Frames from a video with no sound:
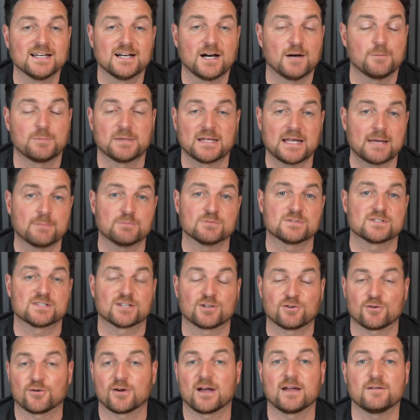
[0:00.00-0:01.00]
I've been able to
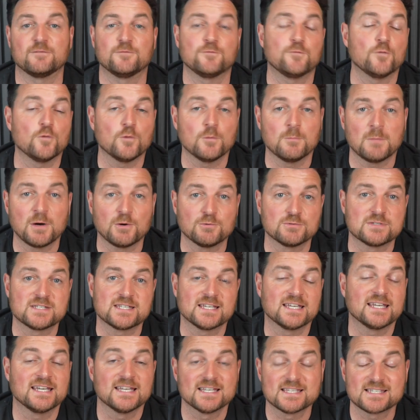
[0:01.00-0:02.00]
create 4
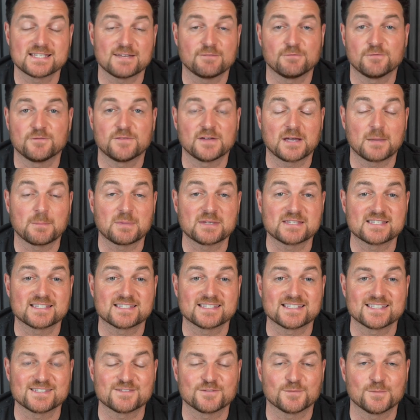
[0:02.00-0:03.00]
multi-7-figure
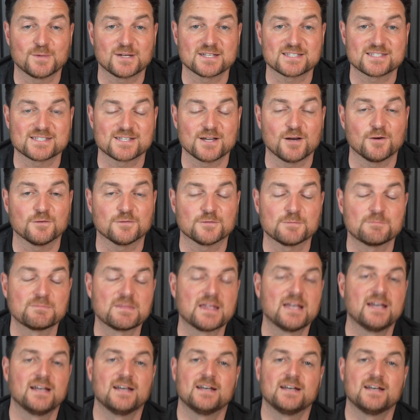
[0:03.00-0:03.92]
businesses for myself.